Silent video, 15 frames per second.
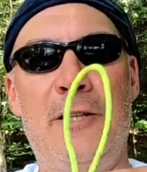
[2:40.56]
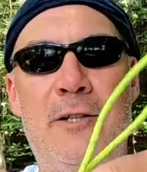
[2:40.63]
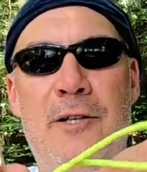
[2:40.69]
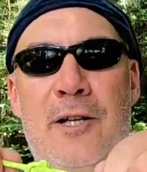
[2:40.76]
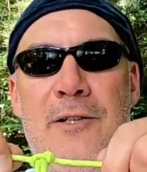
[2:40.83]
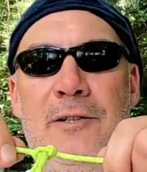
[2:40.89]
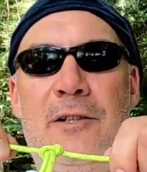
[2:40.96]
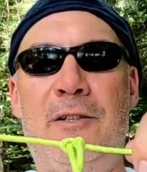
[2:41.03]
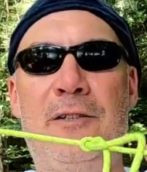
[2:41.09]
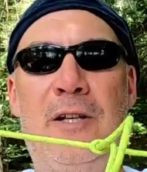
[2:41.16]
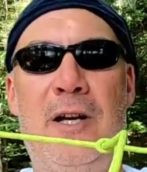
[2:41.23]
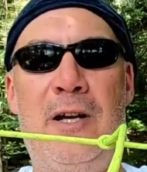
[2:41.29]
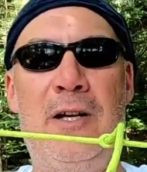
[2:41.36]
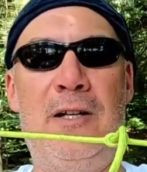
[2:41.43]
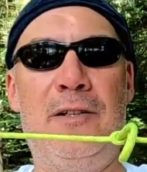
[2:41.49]
adjust the
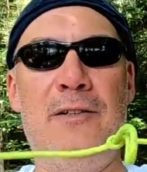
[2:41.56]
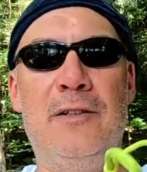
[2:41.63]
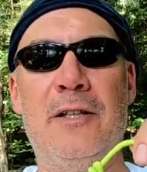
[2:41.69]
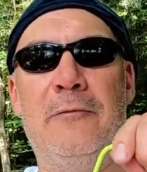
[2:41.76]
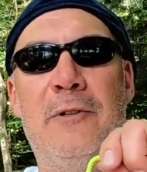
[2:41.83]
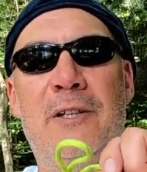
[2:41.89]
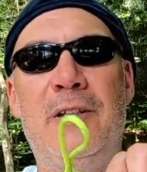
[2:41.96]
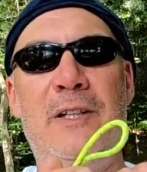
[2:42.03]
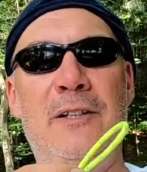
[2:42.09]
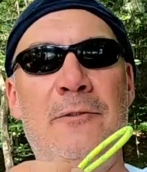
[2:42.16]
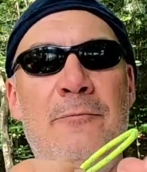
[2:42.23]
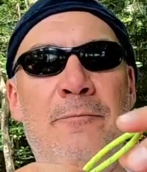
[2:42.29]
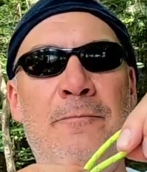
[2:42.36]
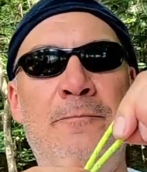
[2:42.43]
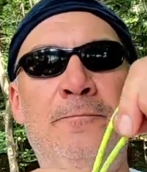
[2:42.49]
size and everything.
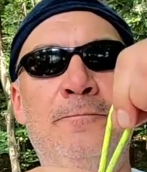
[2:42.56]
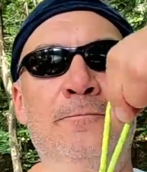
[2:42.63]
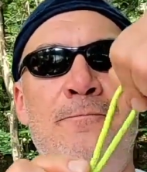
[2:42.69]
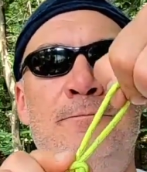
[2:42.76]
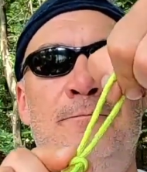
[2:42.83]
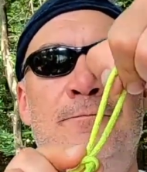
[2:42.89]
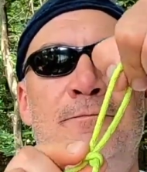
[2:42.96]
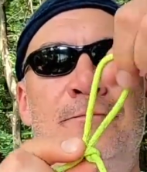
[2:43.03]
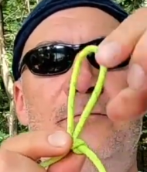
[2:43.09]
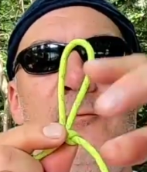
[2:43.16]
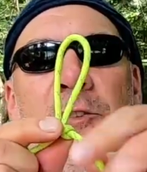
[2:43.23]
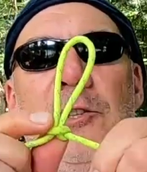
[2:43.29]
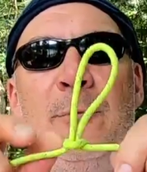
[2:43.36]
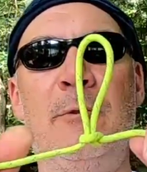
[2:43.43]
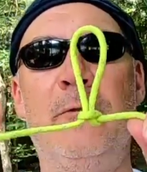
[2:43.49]

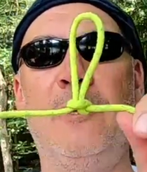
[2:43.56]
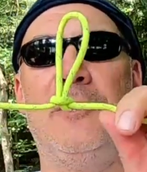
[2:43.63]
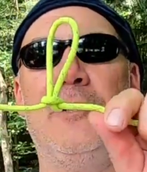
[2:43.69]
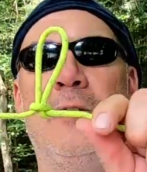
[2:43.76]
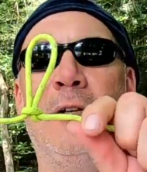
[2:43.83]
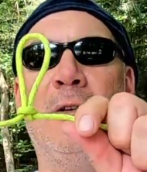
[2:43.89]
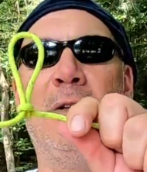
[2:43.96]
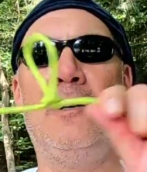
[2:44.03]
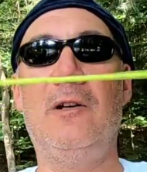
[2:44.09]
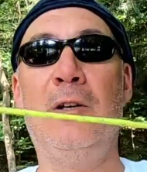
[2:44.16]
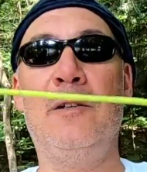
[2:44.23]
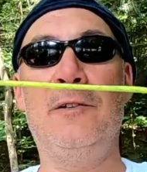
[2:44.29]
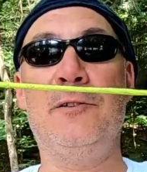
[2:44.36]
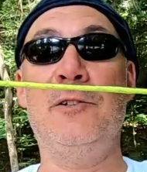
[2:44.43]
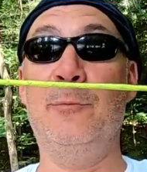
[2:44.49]
Super versatile,
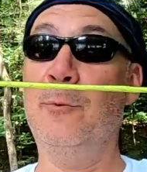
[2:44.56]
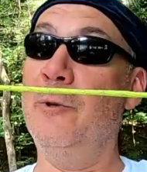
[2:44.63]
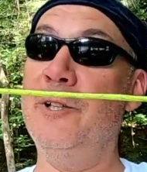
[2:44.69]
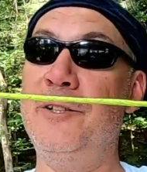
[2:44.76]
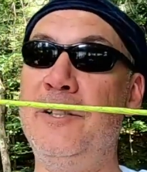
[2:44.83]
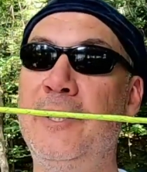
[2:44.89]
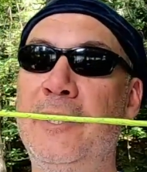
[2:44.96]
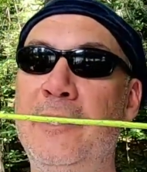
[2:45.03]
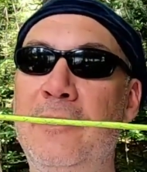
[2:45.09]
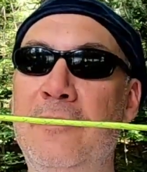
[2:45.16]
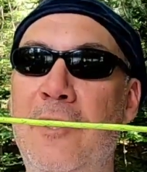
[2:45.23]
super easy to